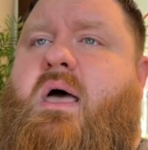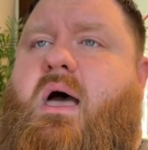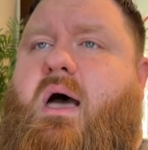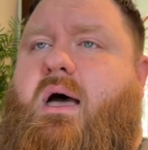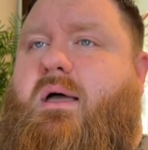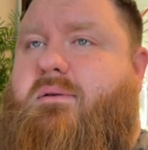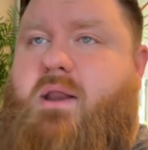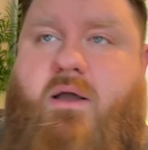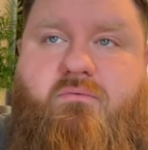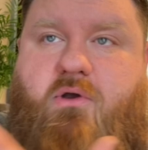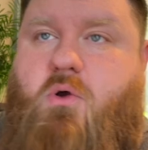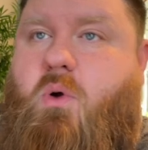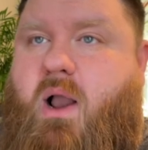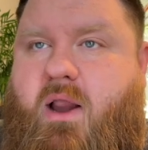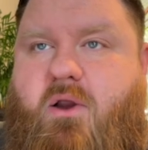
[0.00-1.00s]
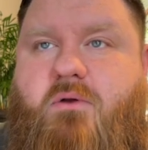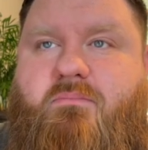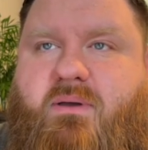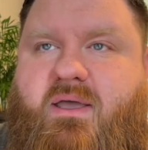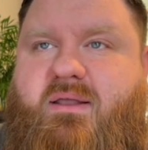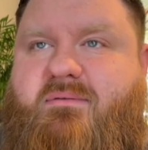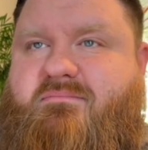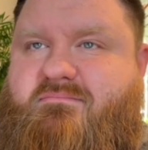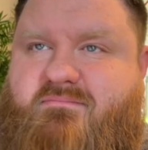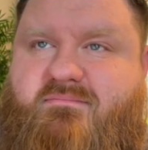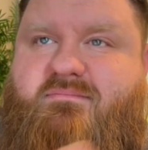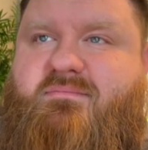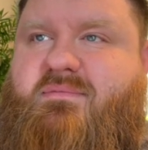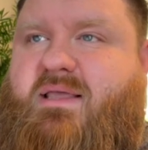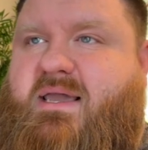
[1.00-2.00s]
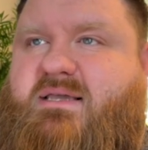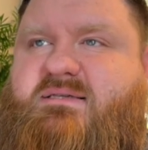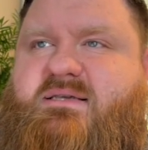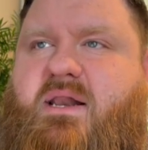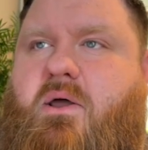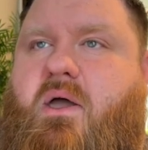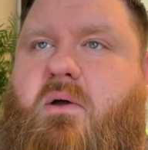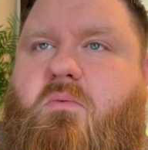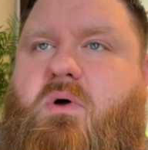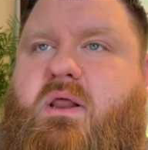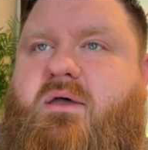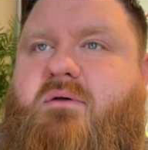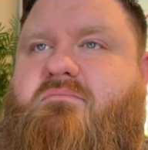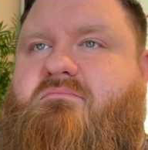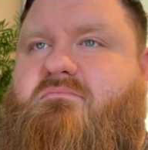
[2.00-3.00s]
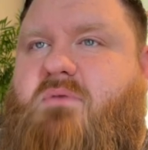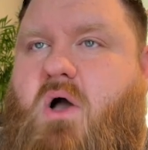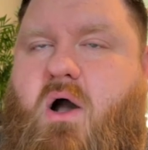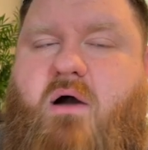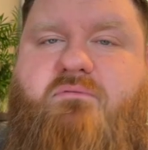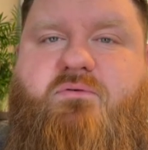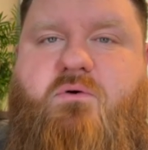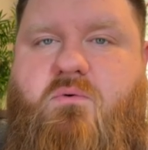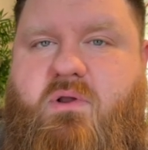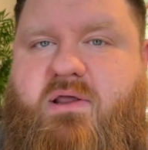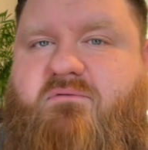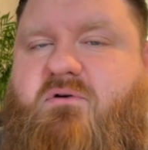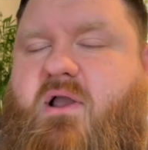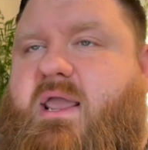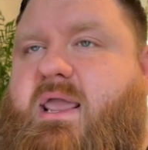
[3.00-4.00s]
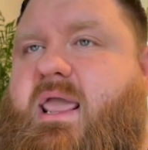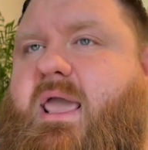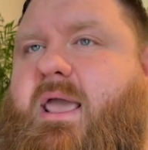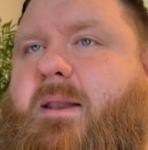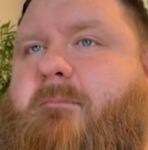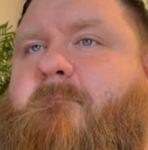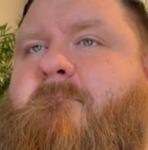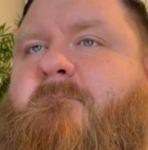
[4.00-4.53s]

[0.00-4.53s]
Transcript: Uh, not required, but like I said, I, I want to offer whatever I can.